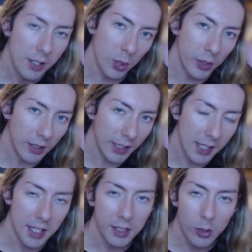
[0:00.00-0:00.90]
So like I
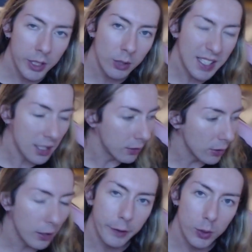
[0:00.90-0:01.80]
said, the audio gets a little
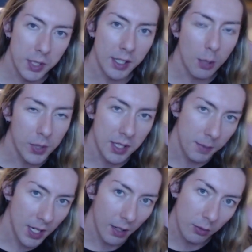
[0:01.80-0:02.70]
confusing. I'll put
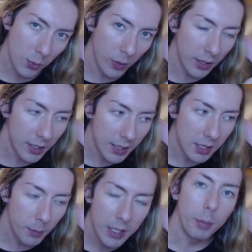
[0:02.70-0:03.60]
subtitles where they need to be.